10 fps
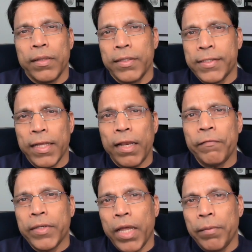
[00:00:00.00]
The
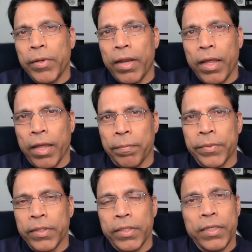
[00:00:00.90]
Self-Timer
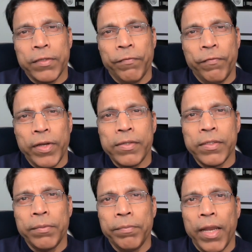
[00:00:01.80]
app is a very
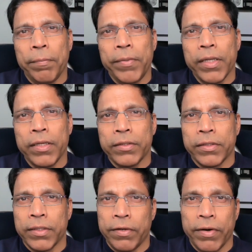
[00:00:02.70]
simple
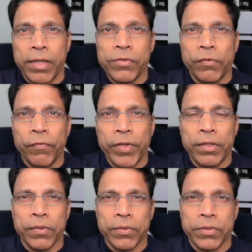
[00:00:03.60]
application that runs on
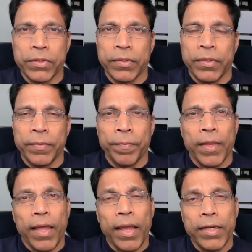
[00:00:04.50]
Windows.
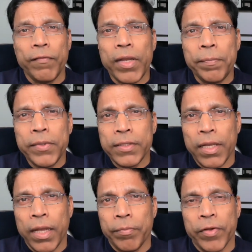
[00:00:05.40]
I developed this
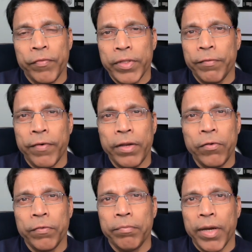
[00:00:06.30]
app with a
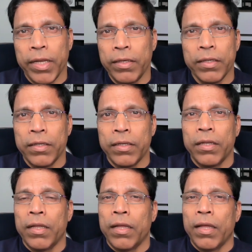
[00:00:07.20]
friend of mine,
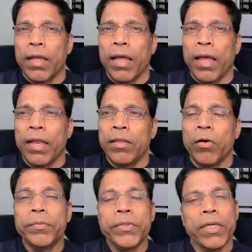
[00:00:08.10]
and the
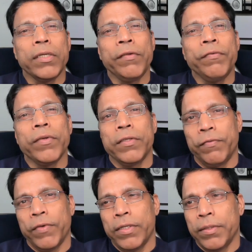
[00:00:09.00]
objective is
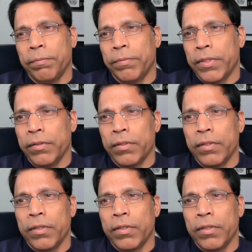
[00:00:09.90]
very simple: